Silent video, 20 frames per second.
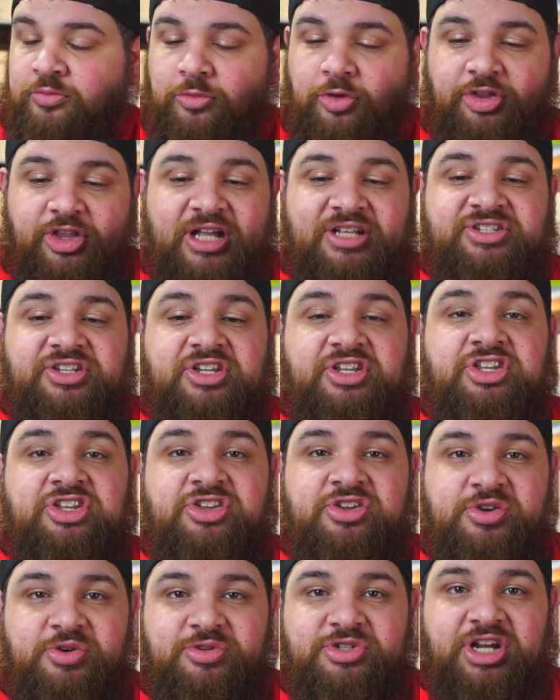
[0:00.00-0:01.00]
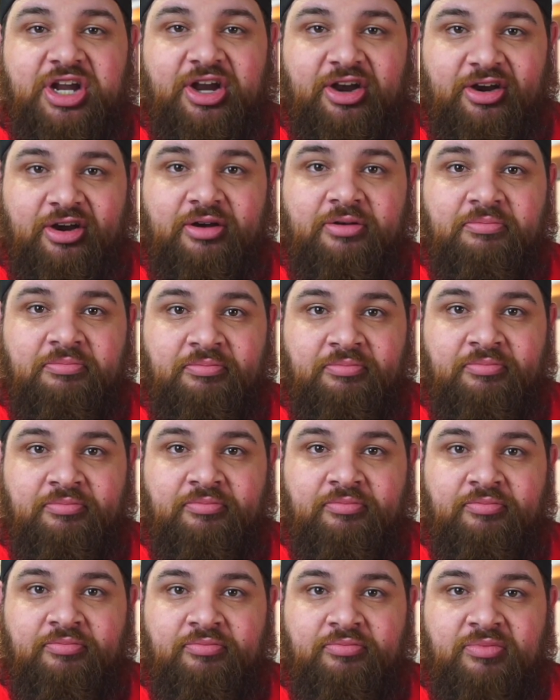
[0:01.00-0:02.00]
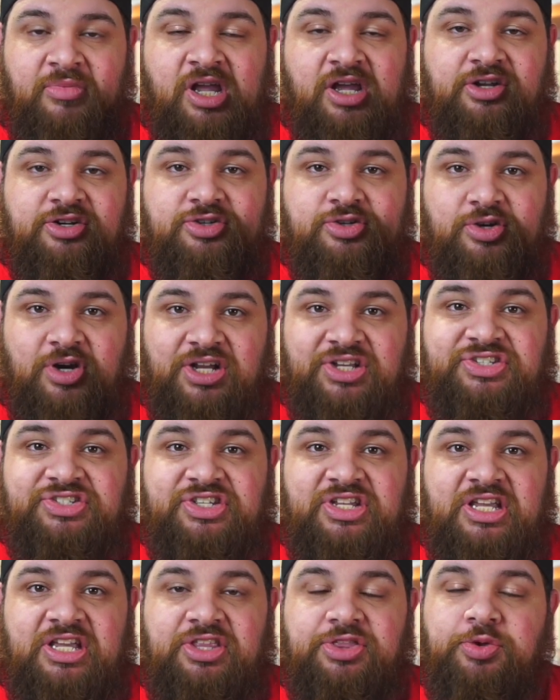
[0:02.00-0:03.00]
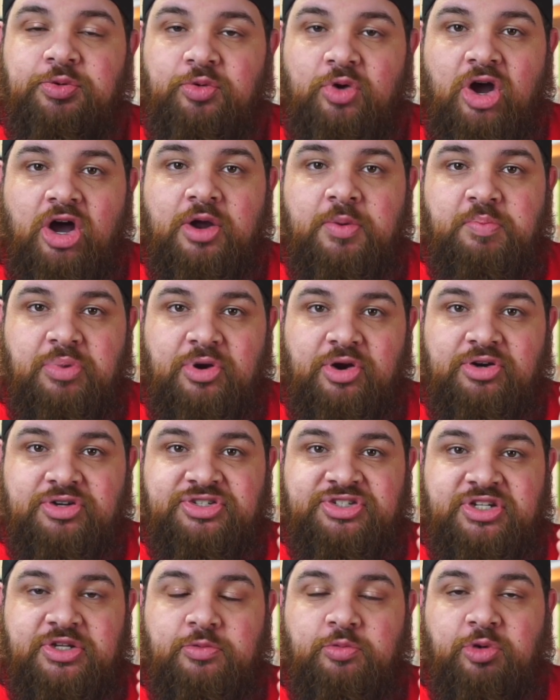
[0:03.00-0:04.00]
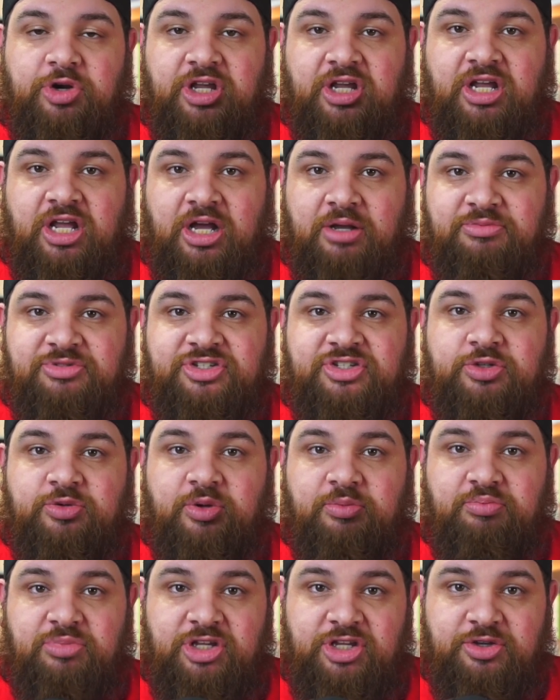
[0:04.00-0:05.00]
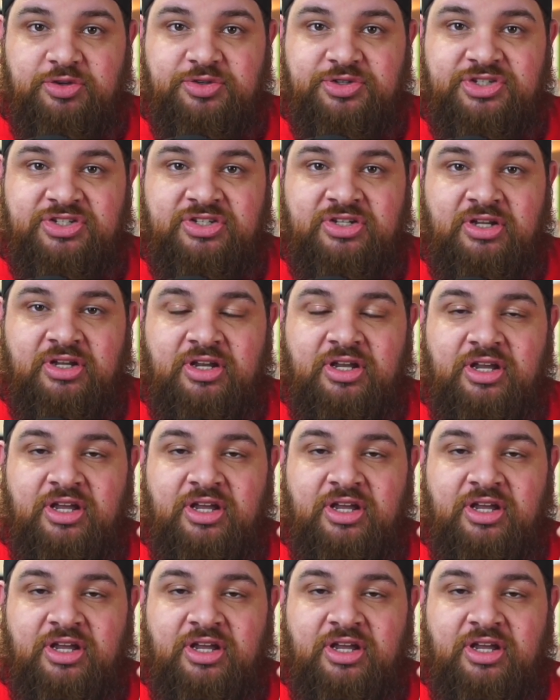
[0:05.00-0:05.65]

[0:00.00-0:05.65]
Well, that's a huge error. Trusting the wrong person when it comes to abuse